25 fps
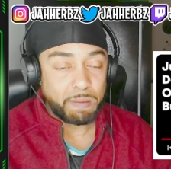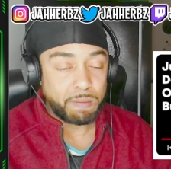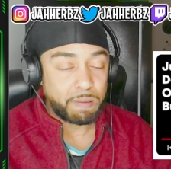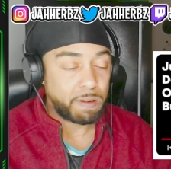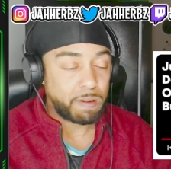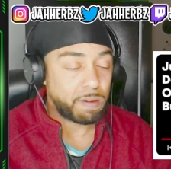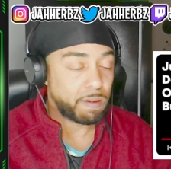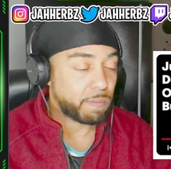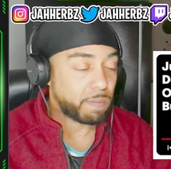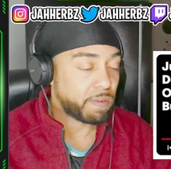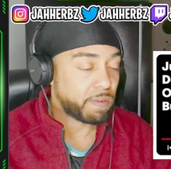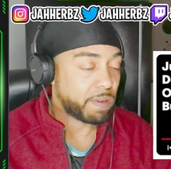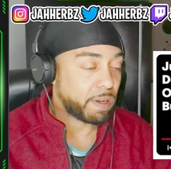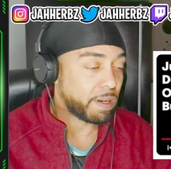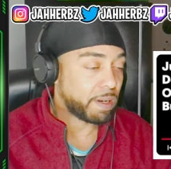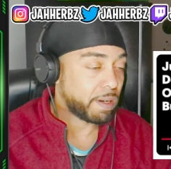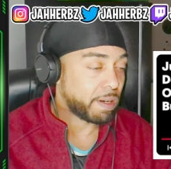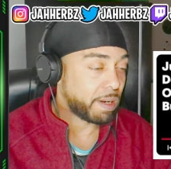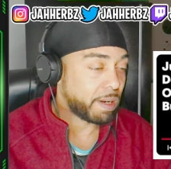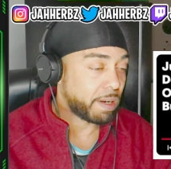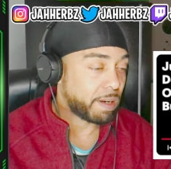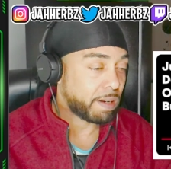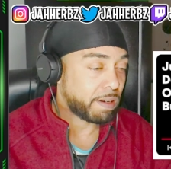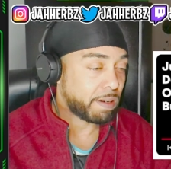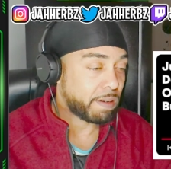You know what I'm saying?
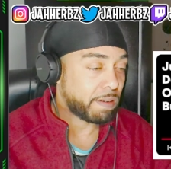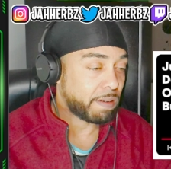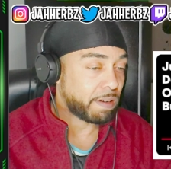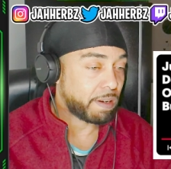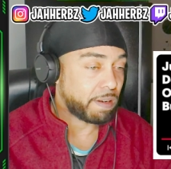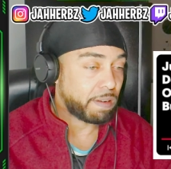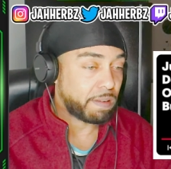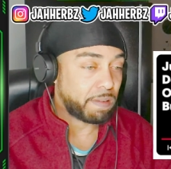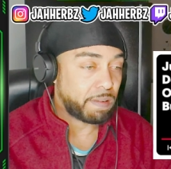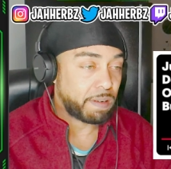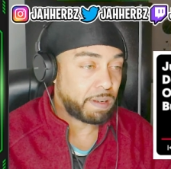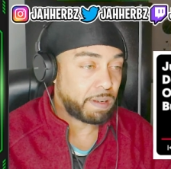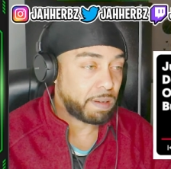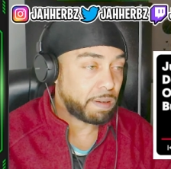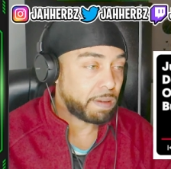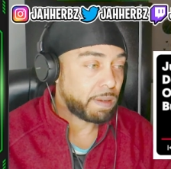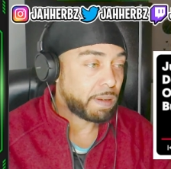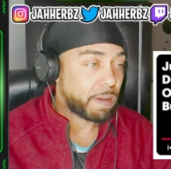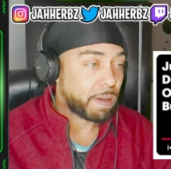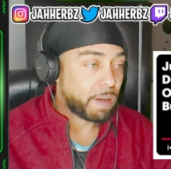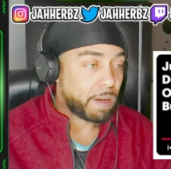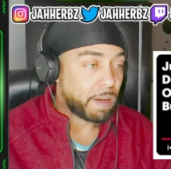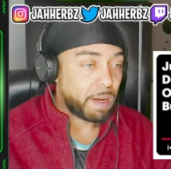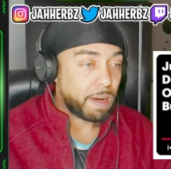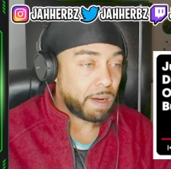Like Jay Z
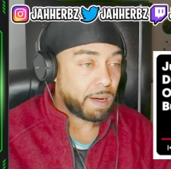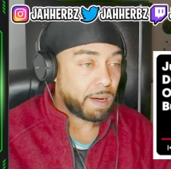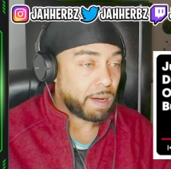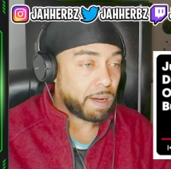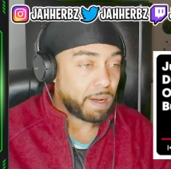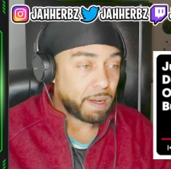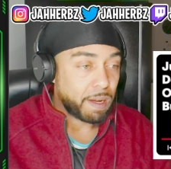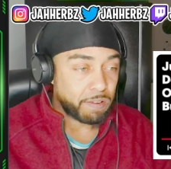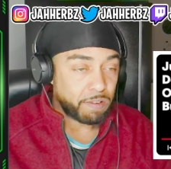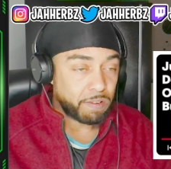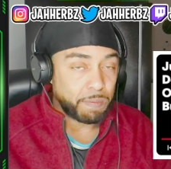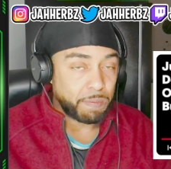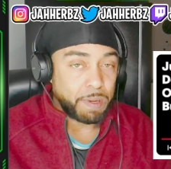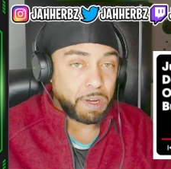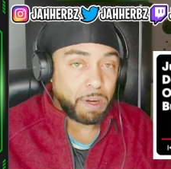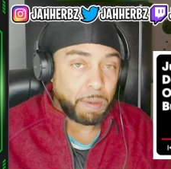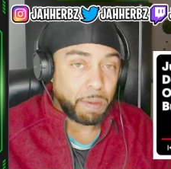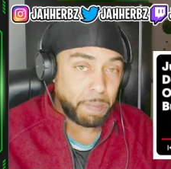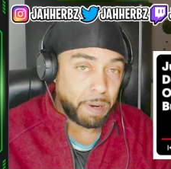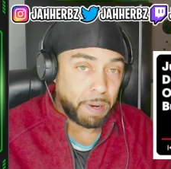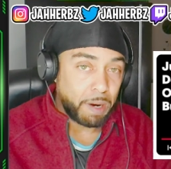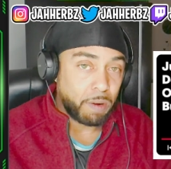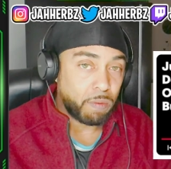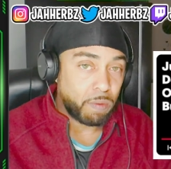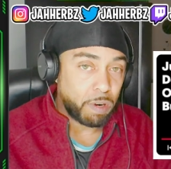should be on
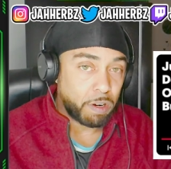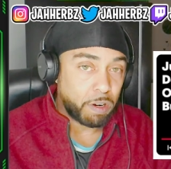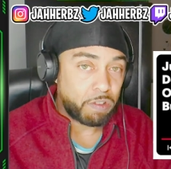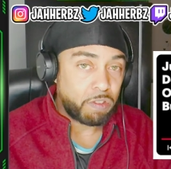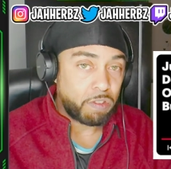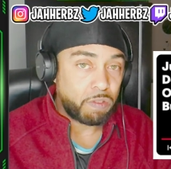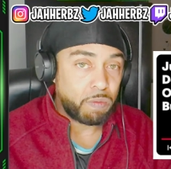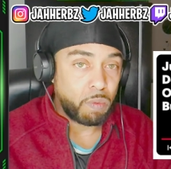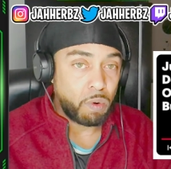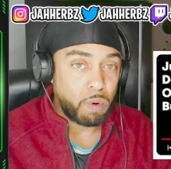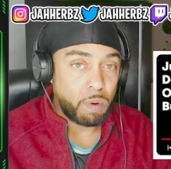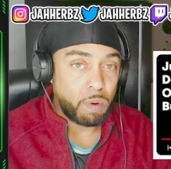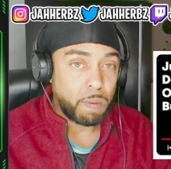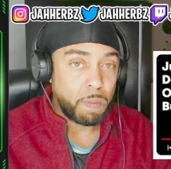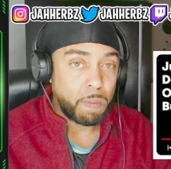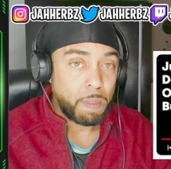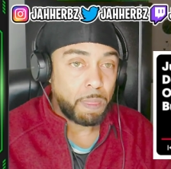Mount Rushmore.